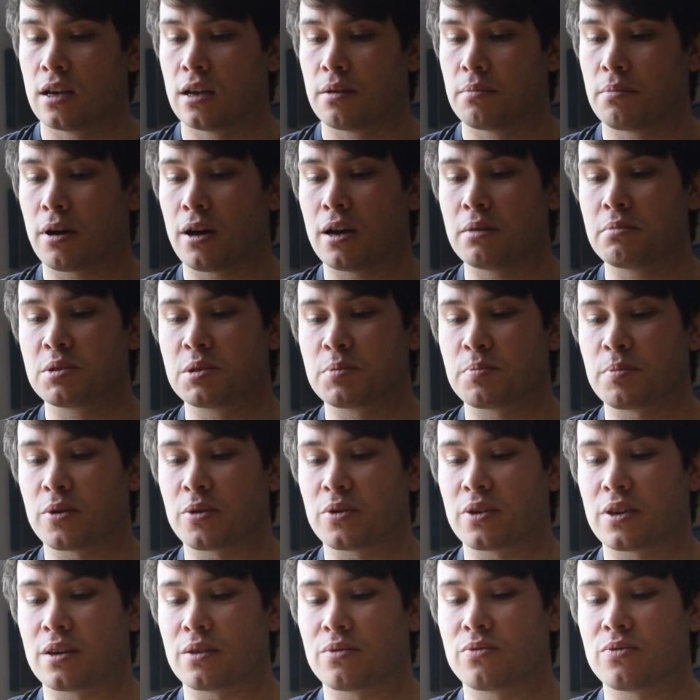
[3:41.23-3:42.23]
pipe
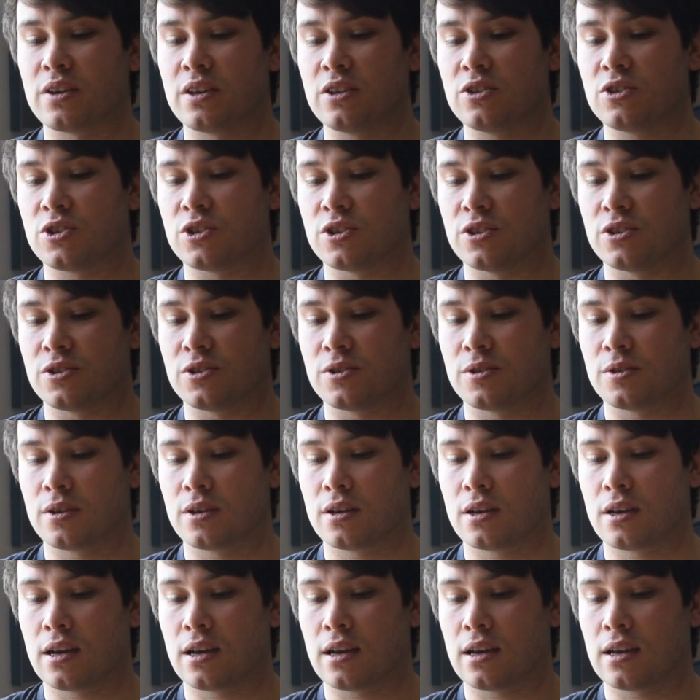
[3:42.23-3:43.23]
smoking features,
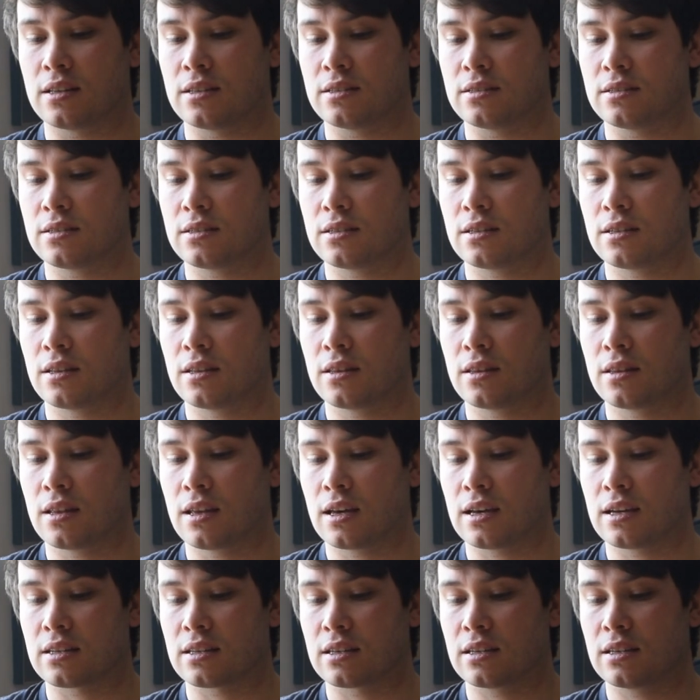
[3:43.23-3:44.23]
and
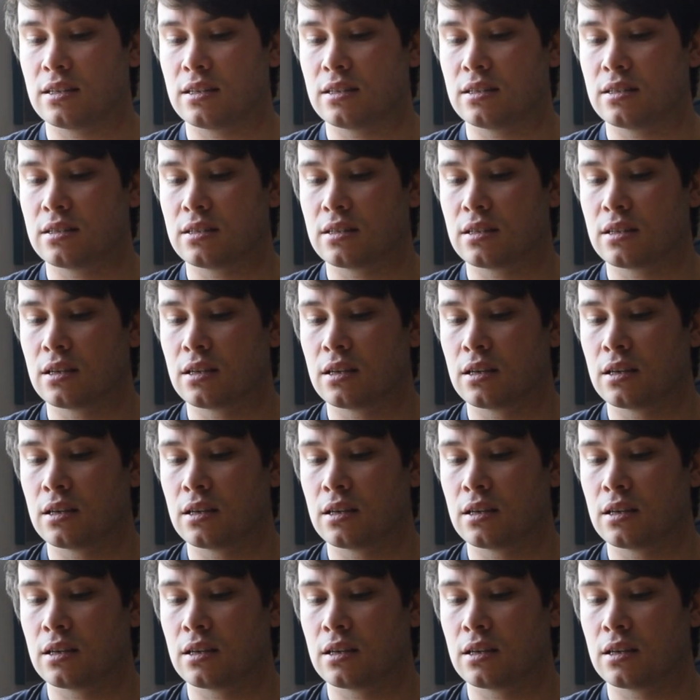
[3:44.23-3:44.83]
that is